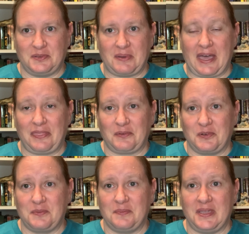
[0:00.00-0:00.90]
the
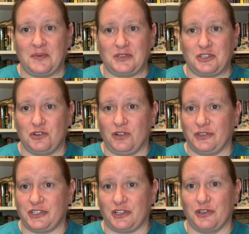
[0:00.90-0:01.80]
bathroom, it was too
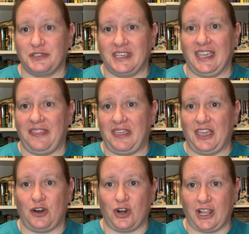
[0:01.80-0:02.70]
close to closing, and they
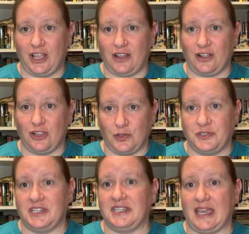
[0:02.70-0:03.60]
had already
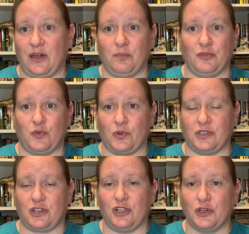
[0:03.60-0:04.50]
closed it down before
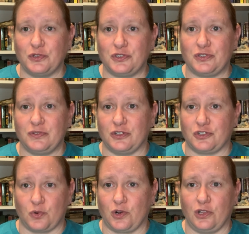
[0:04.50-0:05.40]
the
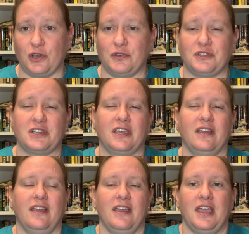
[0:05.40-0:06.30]
store closed.
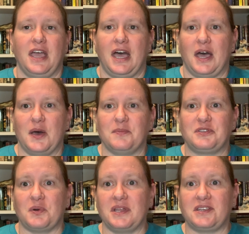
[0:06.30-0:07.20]

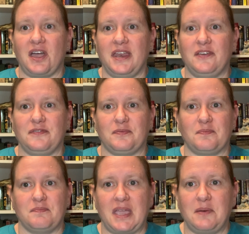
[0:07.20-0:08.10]
So it kind of
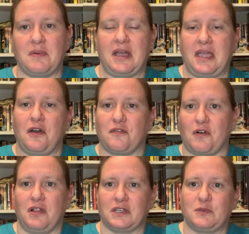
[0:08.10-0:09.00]
made my
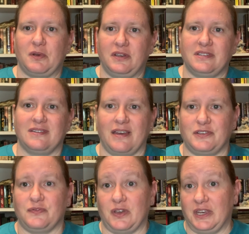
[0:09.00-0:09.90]
overall experience not
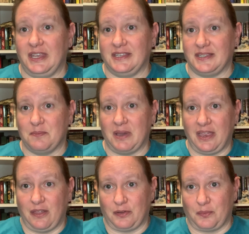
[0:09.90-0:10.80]
as fun as it might
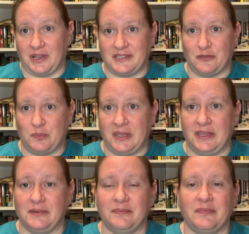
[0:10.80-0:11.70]
otherwise have been.